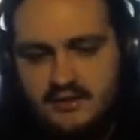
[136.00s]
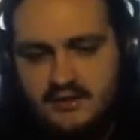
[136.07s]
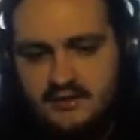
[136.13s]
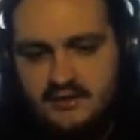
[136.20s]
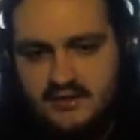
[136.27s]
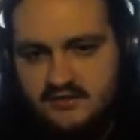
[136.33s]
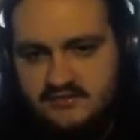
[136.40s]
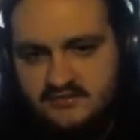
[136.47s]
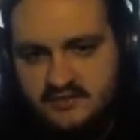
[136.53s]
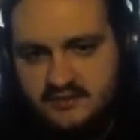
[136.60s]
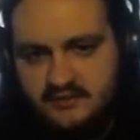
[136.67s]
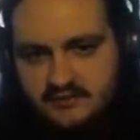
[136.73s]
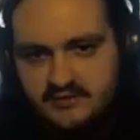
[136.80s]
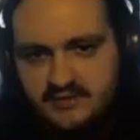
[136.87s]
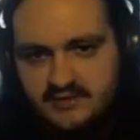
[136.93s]
install
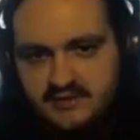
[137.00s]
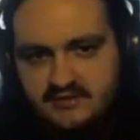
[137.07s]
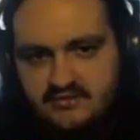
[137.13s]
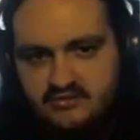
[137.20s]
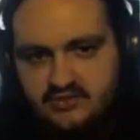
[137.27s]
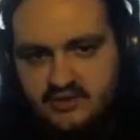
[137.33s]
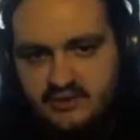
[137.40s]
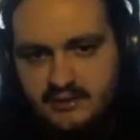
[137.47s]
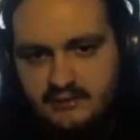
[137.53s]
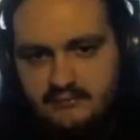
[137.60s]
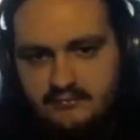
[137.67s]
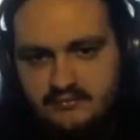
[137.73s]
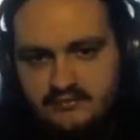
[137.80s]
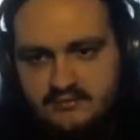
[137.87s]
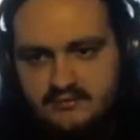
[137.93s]
it again and check out
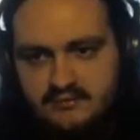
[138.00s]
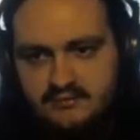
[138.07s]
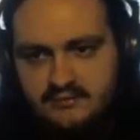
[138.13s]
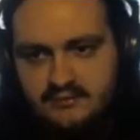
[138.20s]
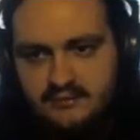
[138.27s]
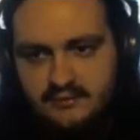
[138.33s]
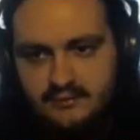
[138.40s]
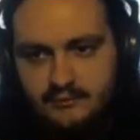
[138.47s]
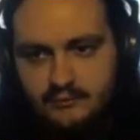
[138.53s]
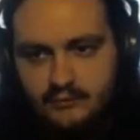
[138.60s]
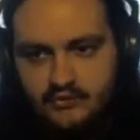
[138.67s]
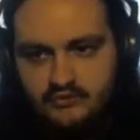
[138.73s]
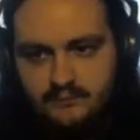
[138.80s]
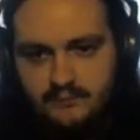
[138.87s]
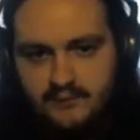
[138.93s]

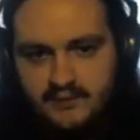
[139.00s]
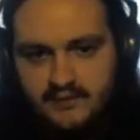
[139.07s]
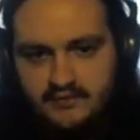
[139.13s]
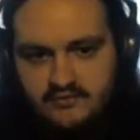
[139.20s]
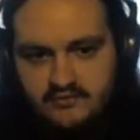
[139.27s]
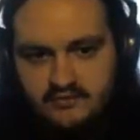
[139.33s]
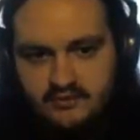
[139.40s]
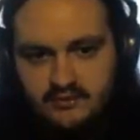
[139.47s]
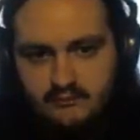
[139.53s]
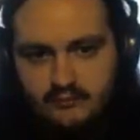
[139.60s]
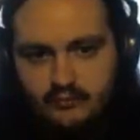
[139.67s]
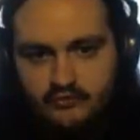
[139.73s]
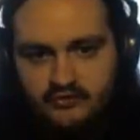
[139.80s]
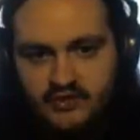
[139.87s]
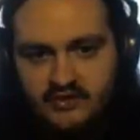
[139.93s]
which players are
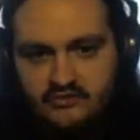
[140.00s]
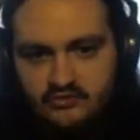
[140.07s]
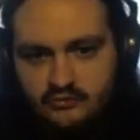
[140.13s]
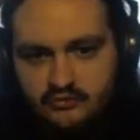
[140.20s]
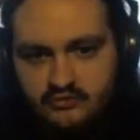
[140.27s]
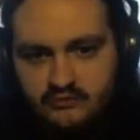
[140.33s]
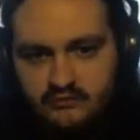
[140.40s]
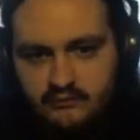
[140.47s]
more dangerous for